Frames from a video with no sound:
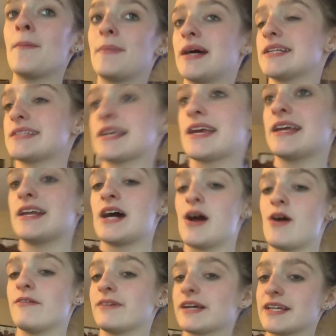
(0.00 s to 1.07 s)
Mazakine,
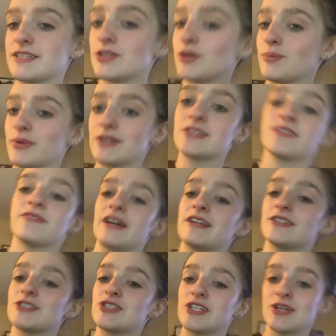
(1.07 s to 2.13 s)
however, gets her bursts of
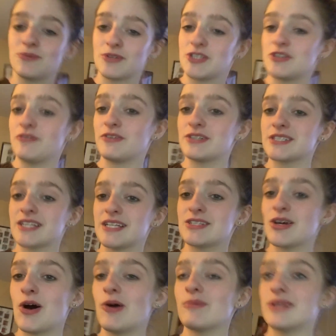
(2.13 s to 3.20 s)
energy, and when she first gets
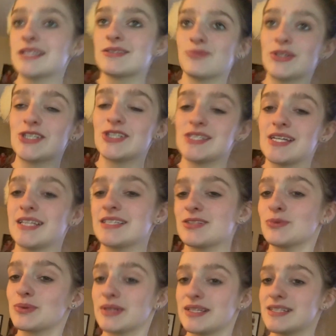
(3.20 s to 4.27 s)
home, that's when she tends
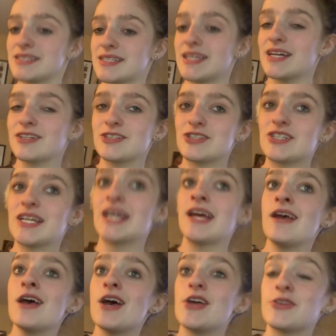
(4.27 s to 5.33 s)
to release the energy.
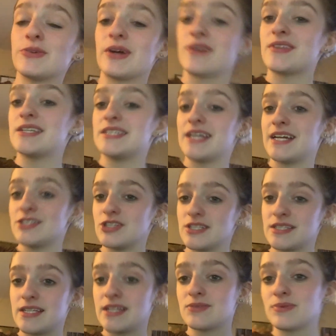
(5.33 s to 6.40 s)
Throughout the day, she
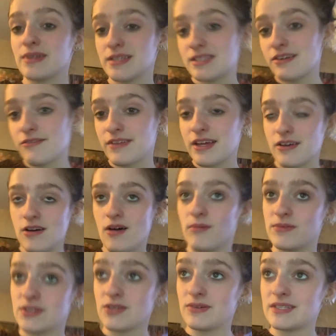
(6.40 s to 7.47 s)
stays relatively
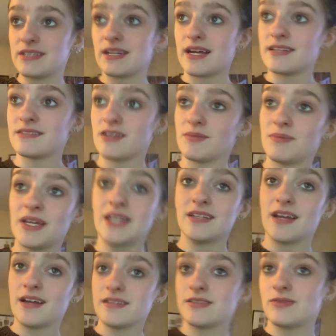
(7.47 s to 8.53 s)
calm, so it's nice on me,
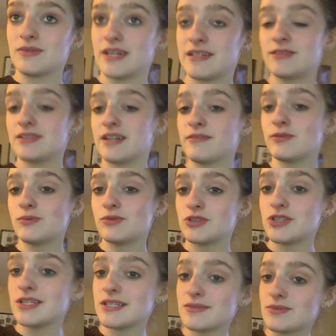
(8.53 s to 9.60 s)
not so nice on everyone
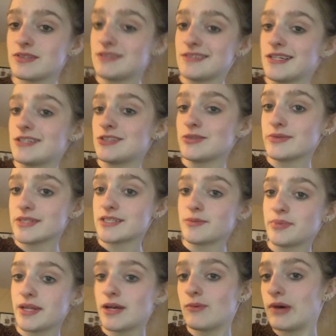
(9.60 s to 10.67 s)
she decides she wants to
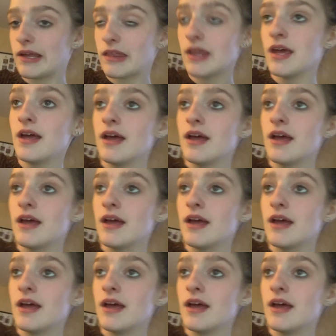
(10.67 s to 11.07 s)
play with.